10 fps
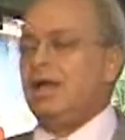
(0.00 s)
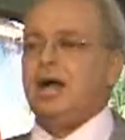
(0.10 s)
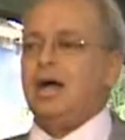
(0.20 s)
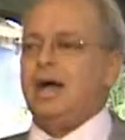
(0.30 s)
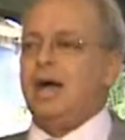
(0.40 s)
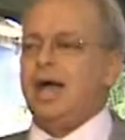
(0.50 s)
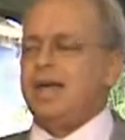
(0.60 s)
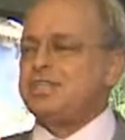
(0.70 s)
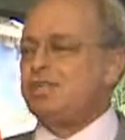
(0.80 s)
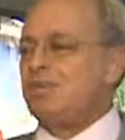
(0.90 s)

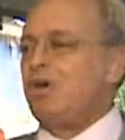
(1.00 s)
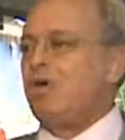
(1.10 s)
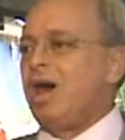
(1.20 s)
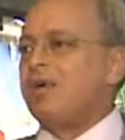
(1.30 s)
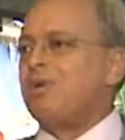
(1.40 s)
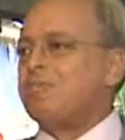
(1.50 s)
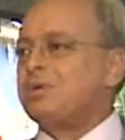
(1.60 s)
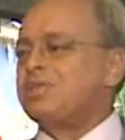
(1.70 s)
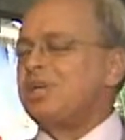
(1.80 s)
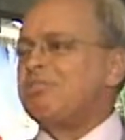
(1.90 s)
As you know, I
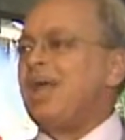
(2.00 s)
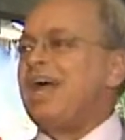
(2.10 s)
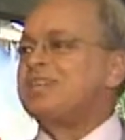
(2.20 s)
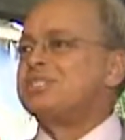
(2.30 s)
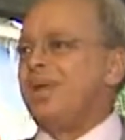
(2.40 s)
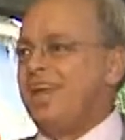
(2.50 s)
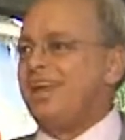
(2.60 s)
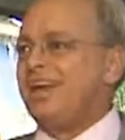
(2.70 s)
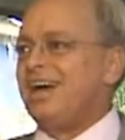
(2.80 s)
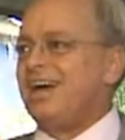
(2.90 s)
represent a flag
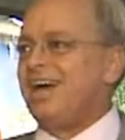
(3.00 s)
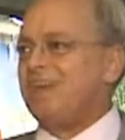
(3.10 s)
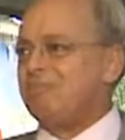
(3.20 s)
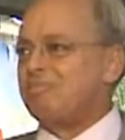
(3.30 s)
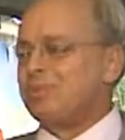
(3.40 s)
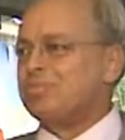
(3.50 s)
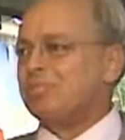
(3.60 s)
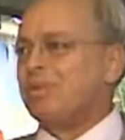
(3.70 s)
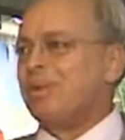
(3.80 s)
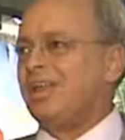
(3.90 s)
state. I'm a
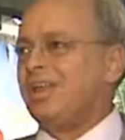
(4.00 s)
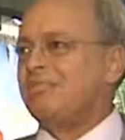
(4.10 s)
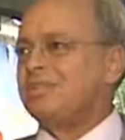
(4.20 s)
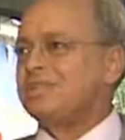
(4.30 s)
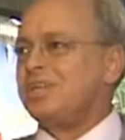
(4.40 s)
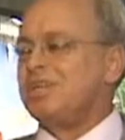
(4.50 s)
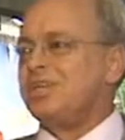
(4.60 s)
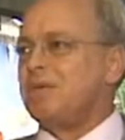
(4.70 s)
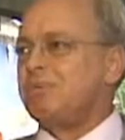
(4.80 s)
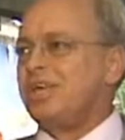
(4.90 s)
principal and I'm a senior
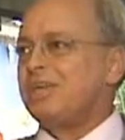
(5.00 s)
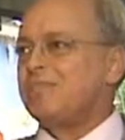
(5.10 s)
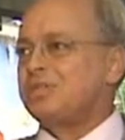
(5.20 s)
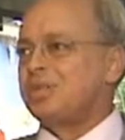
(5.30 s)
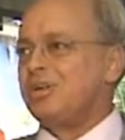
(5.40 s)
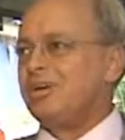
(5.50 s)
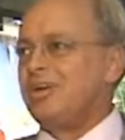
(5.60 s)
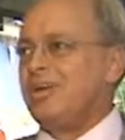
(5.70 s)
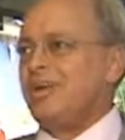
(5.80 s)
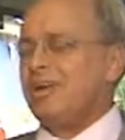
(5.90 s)
deputy commissioner
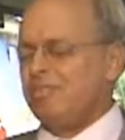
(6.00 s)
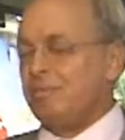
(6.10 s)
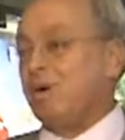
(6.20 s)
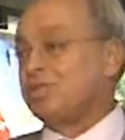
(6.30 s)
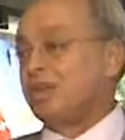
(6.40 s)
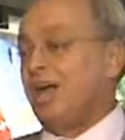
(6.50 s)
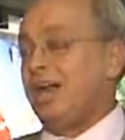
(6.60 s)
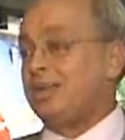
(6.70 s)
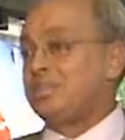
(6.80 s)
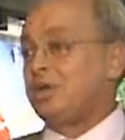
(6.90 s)
of the Marshall
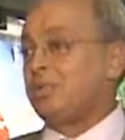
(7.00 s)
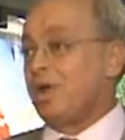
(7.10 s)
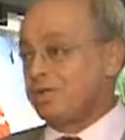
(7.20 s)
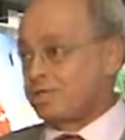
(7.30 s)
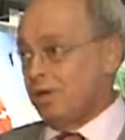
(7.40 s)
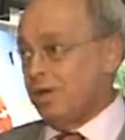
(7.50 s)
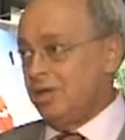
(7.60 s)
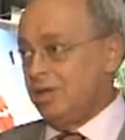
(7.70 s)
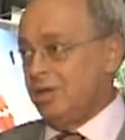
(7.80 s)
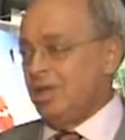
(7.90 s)
Islands Ship Registry.
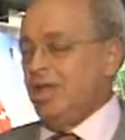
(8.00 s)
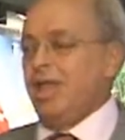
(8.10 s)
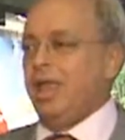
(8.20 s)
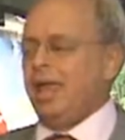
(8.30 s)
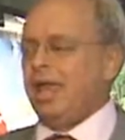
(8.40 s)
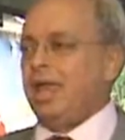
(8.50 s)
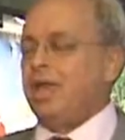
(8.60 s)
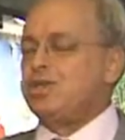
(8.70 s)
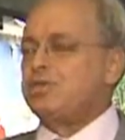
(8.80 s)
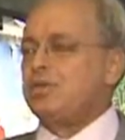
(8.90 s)

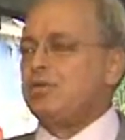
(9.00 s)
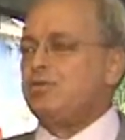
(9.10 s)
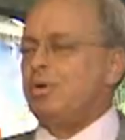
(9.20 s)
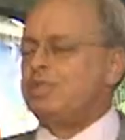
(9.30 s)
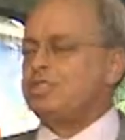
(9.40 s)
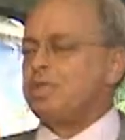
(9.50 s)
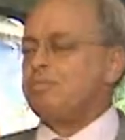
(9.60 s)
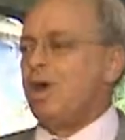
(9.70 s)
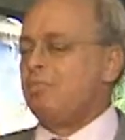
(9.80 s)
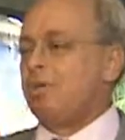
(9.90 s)
And we see
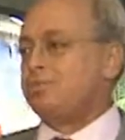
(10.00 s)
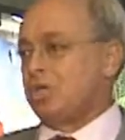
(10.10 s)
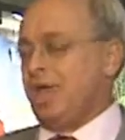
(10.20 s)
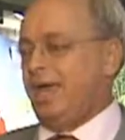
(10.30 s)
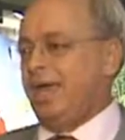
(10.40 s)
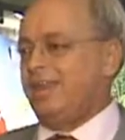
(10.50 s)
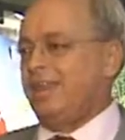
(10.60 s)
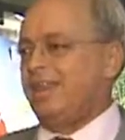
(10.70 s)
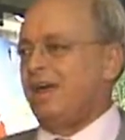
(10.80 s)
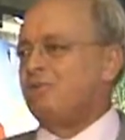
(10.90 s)
problems
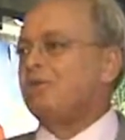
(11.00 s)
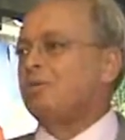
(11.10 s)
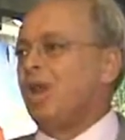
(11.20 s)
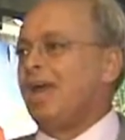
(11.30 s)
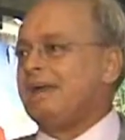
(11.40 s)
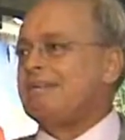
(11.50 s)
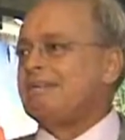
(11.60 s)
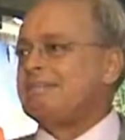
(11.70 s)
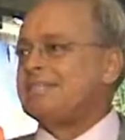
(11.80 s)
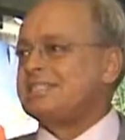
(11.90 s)
ahead that we would like
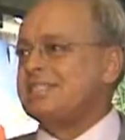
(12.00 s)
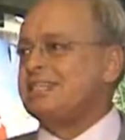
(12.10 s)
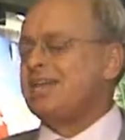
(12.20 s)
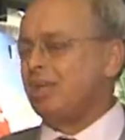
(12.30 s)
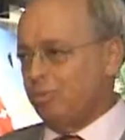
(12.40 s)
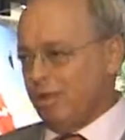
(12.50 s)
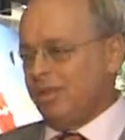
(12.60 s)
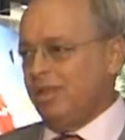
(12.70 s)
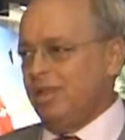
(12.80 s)
to see dealt with.